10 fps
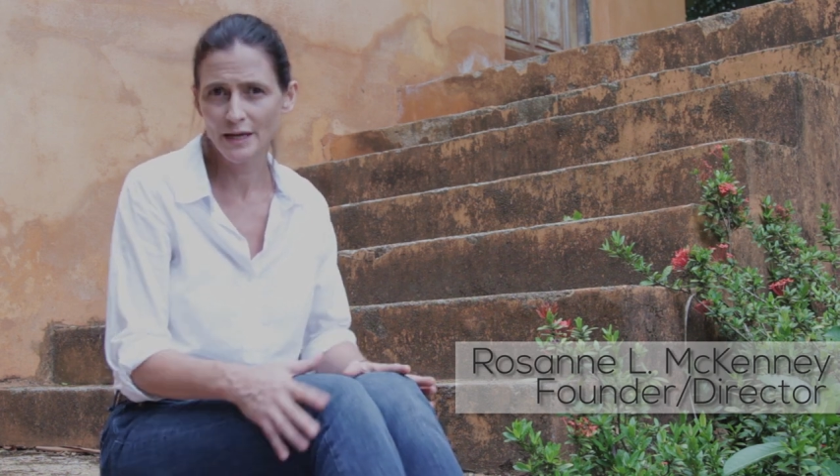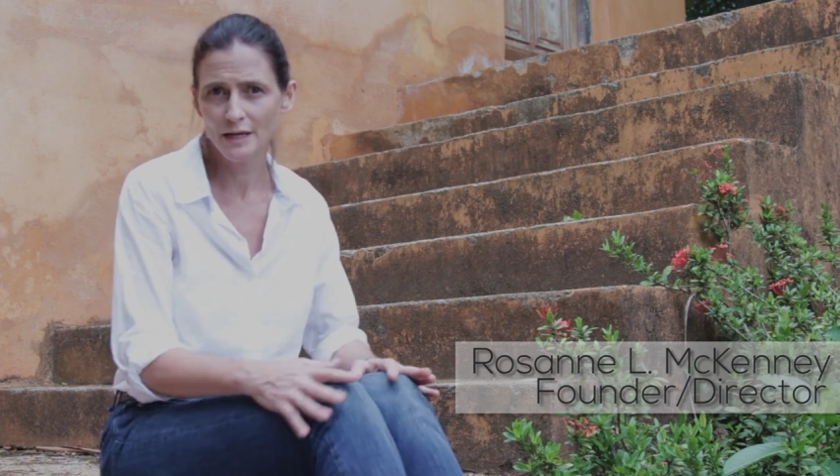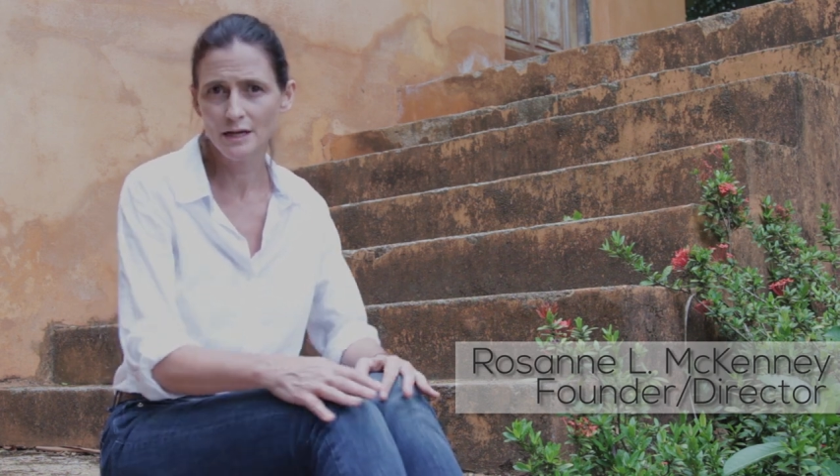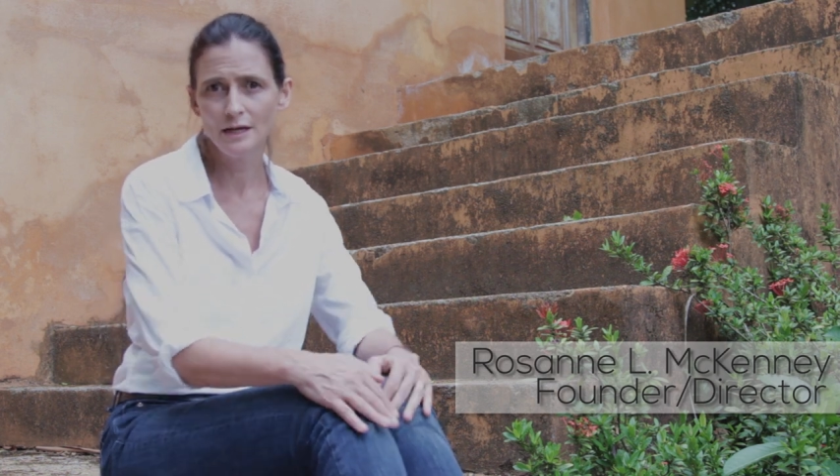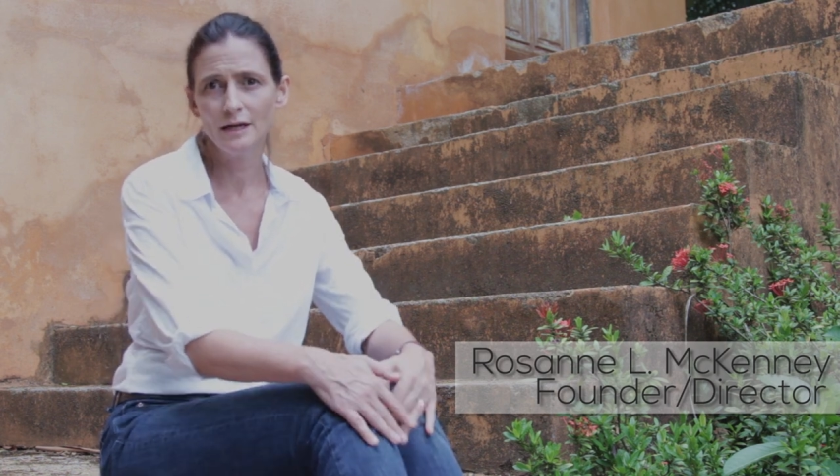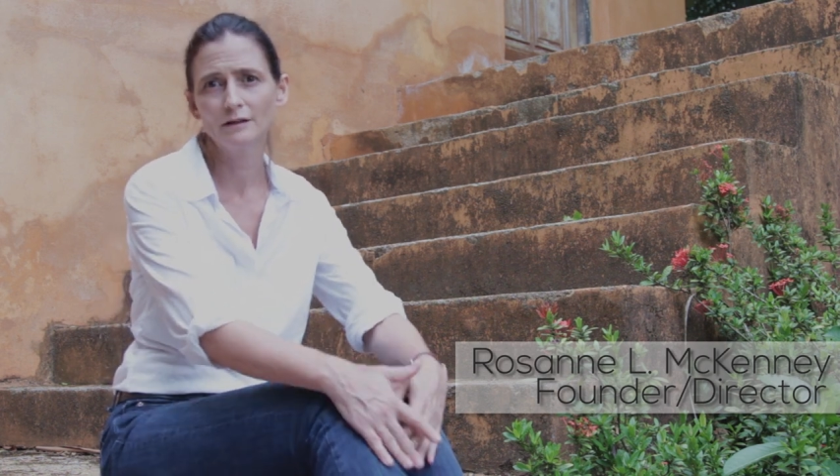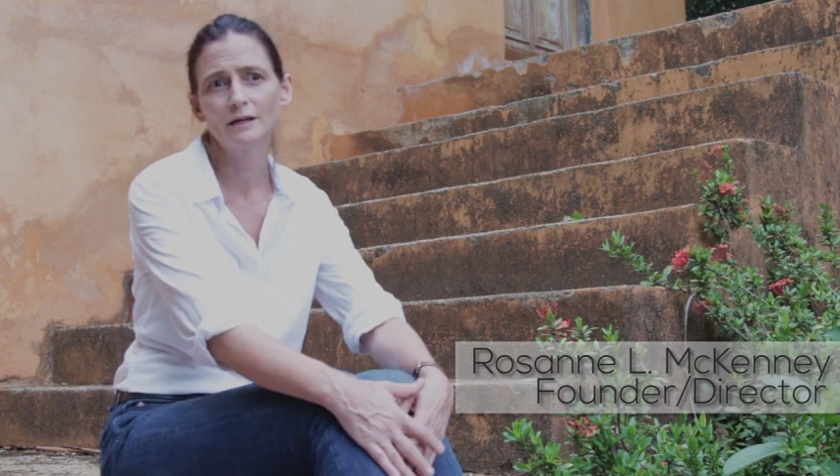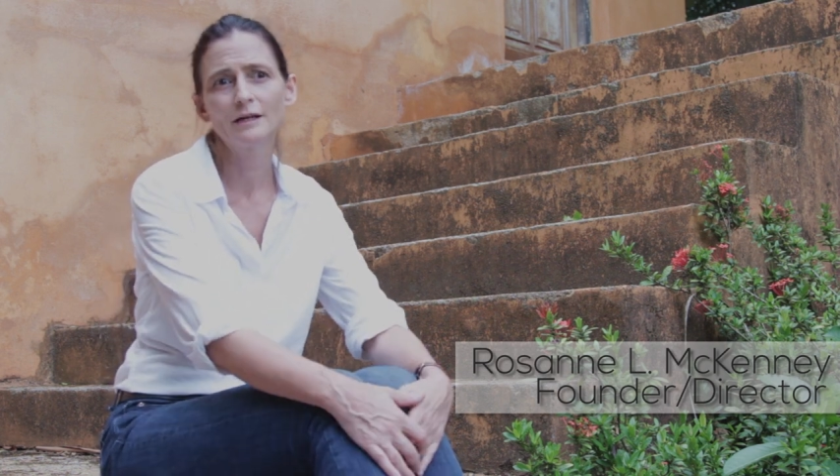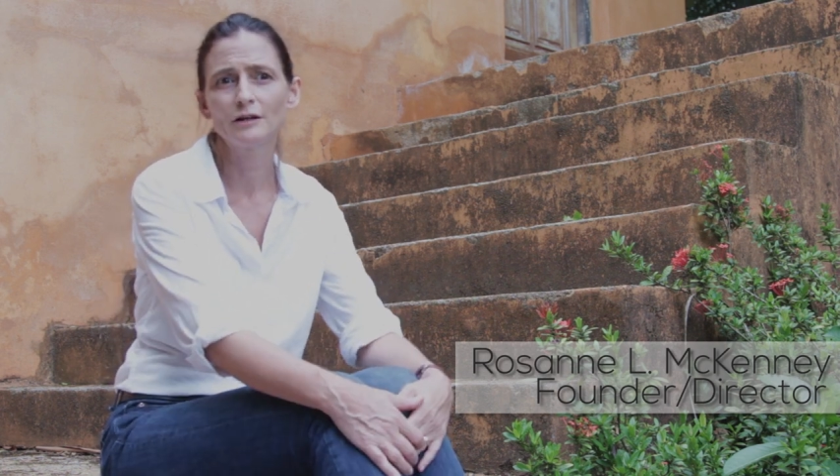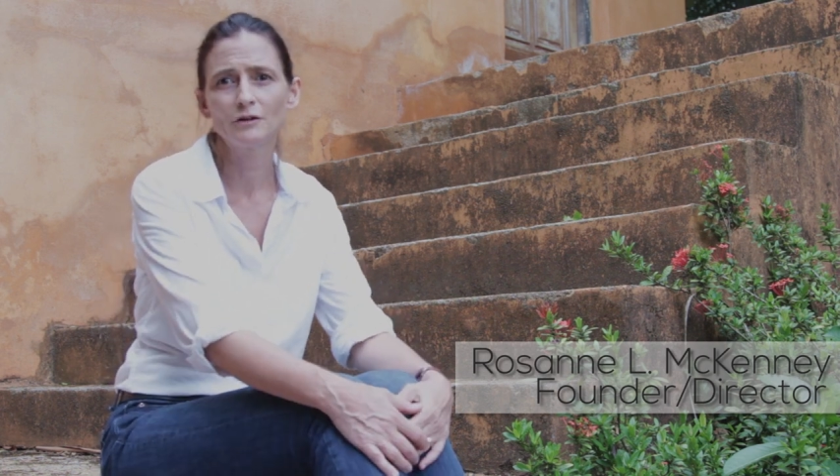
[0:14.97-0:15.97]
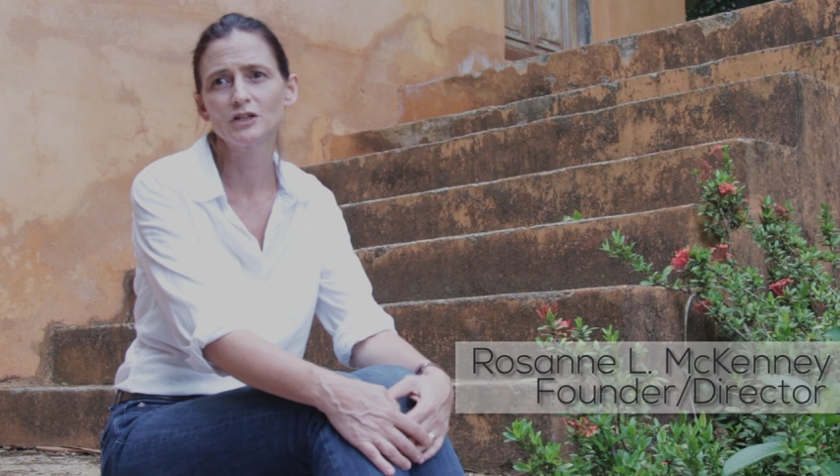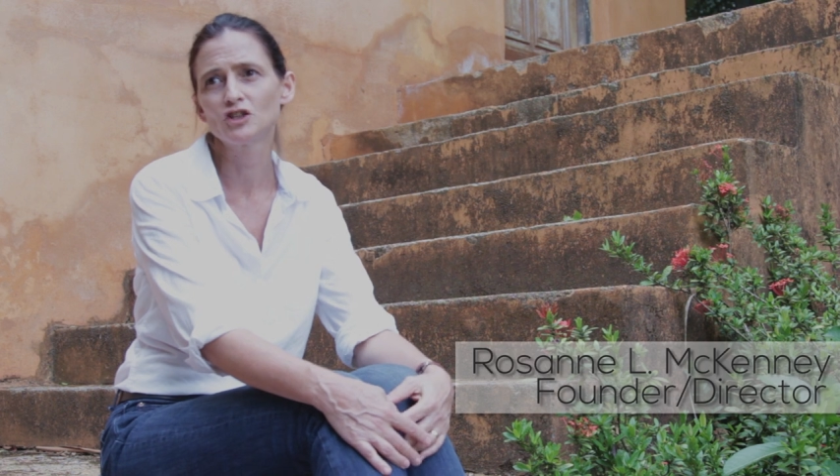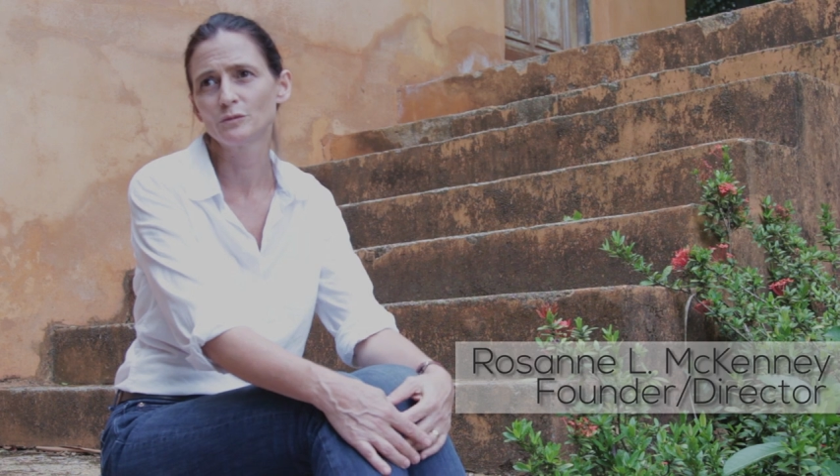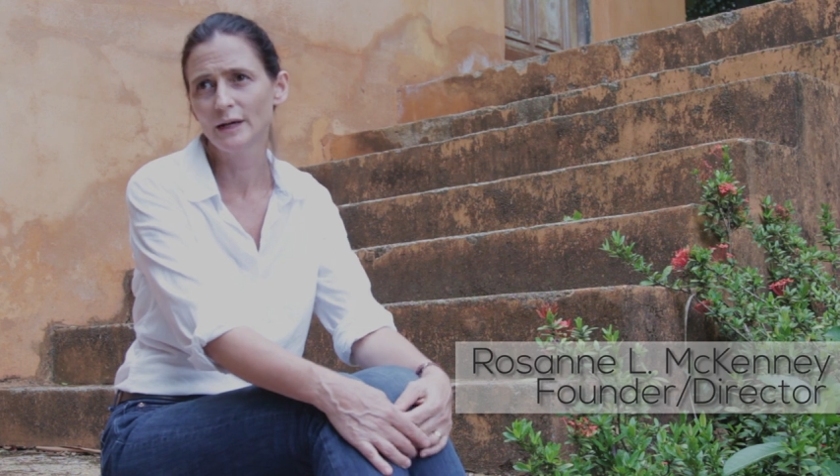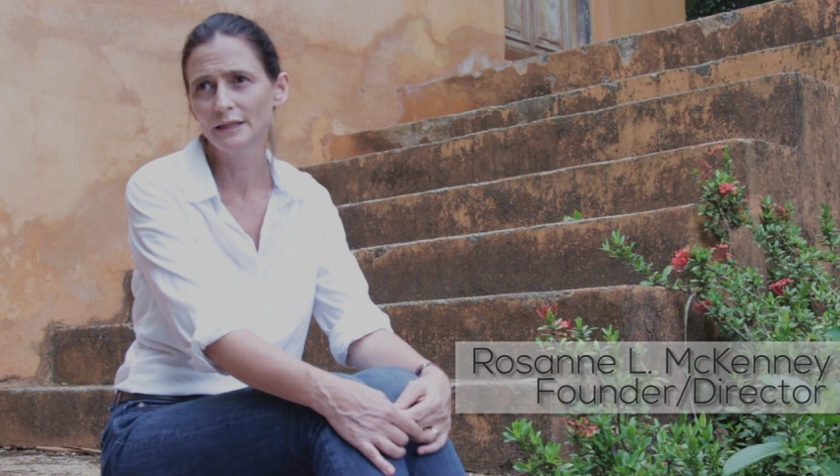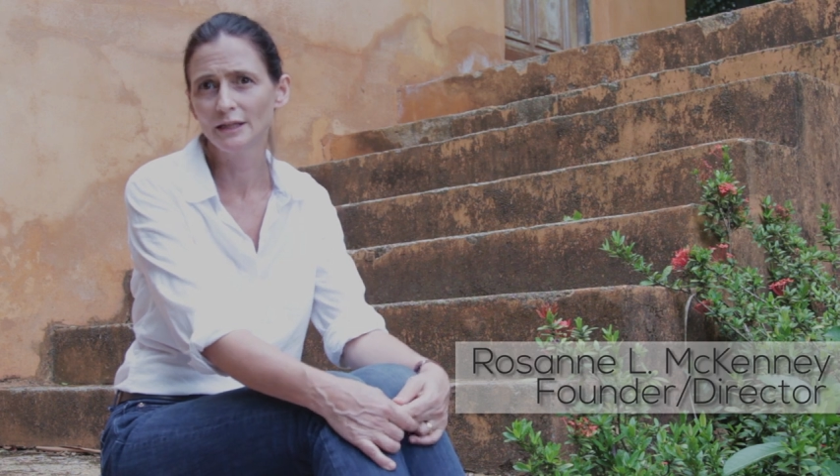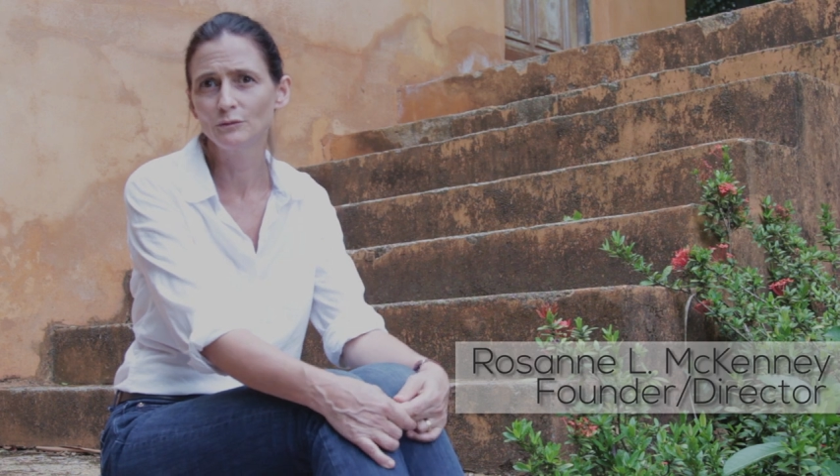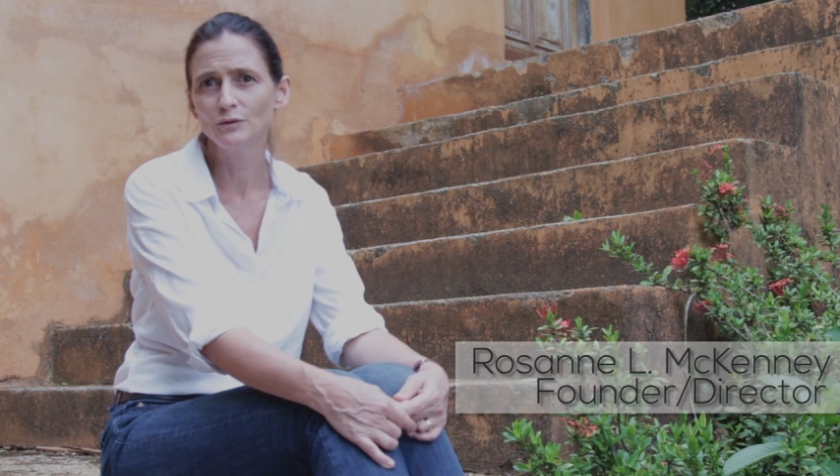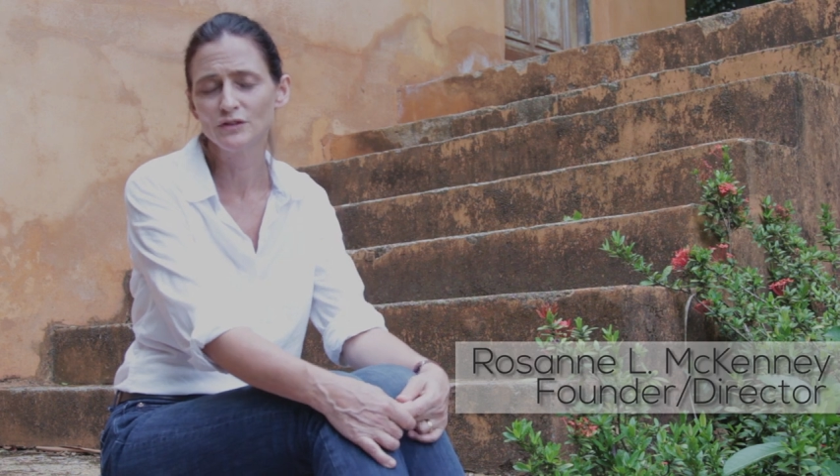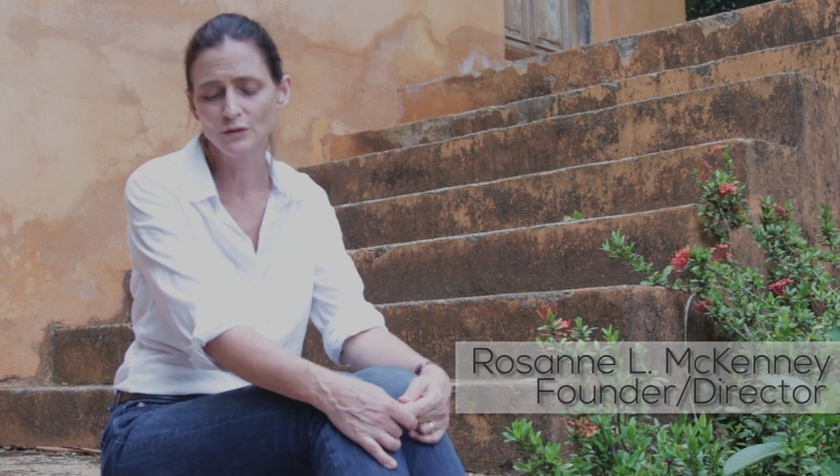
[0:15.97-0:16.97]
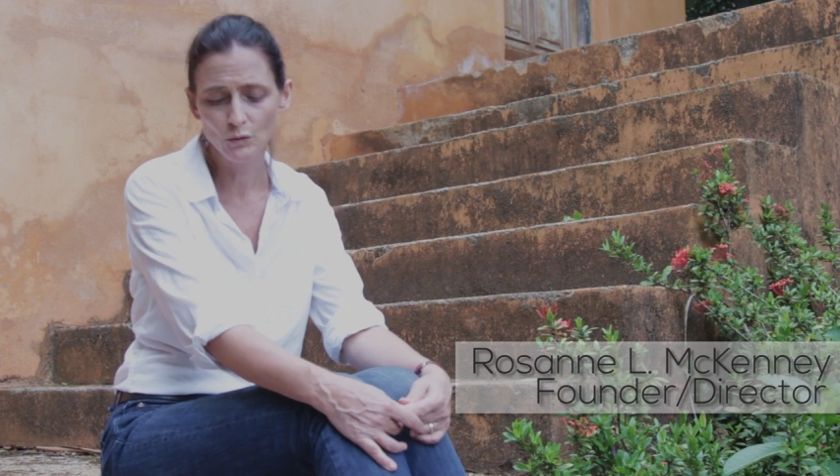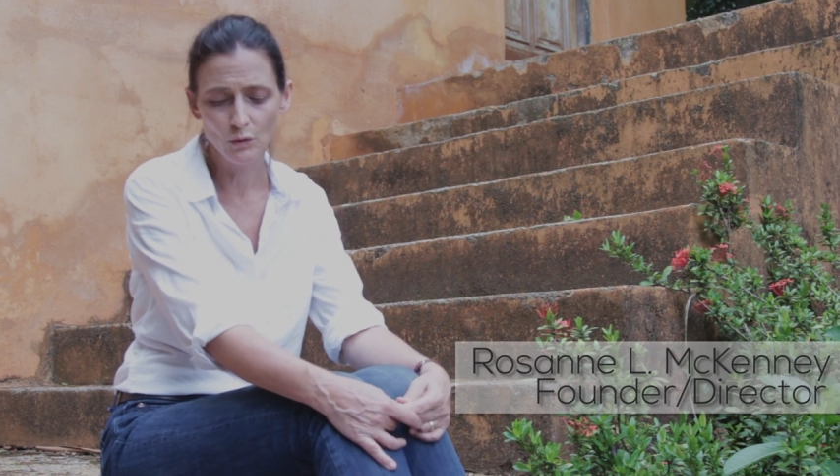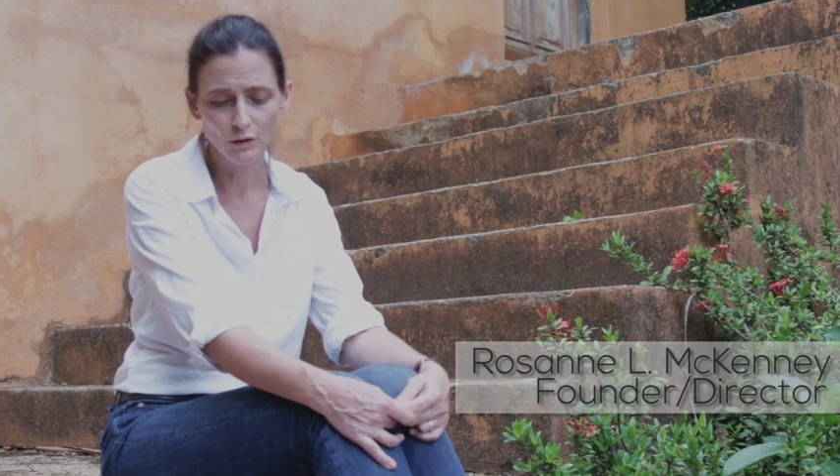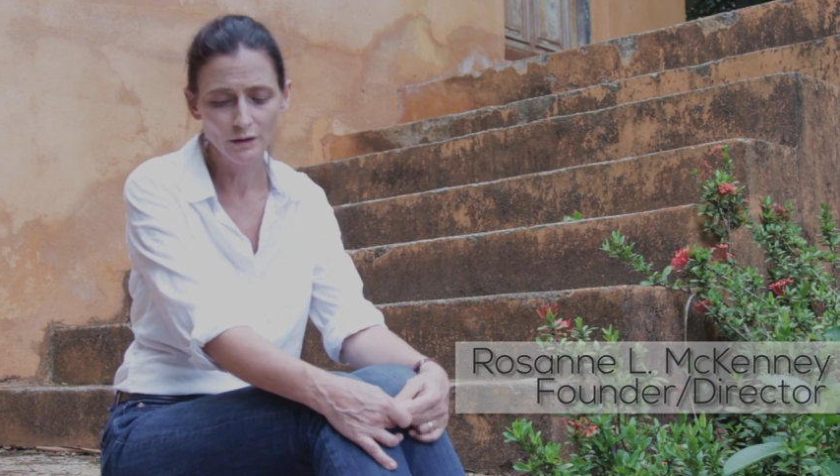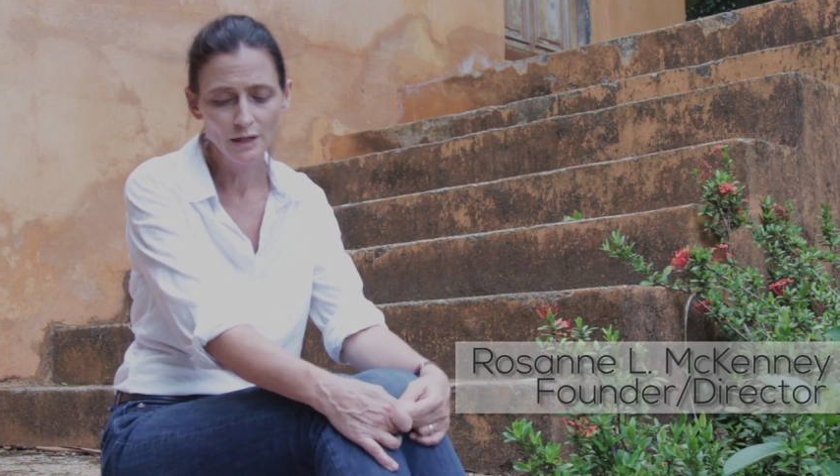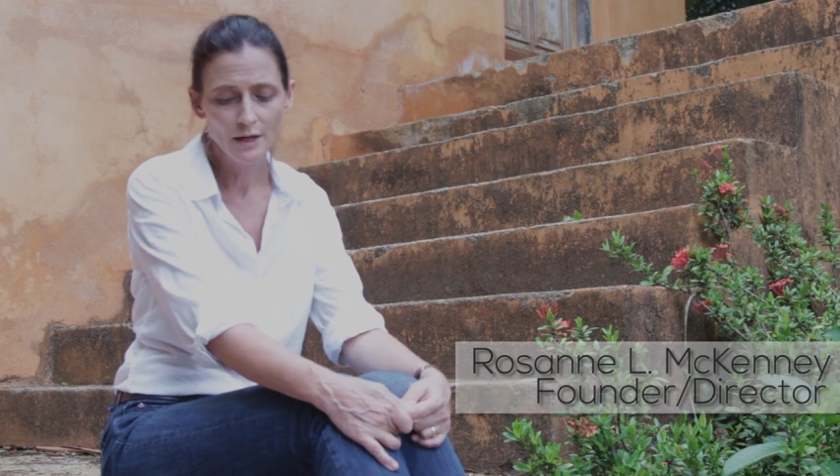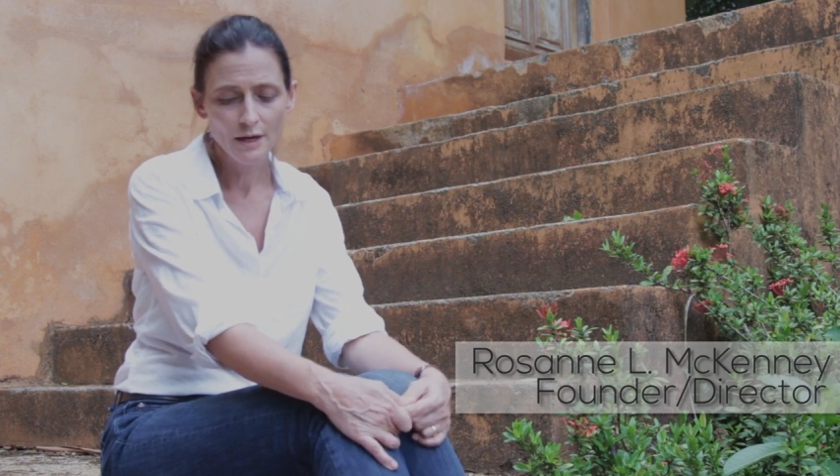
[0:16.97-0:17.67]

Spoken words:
in a Christian bilingual school.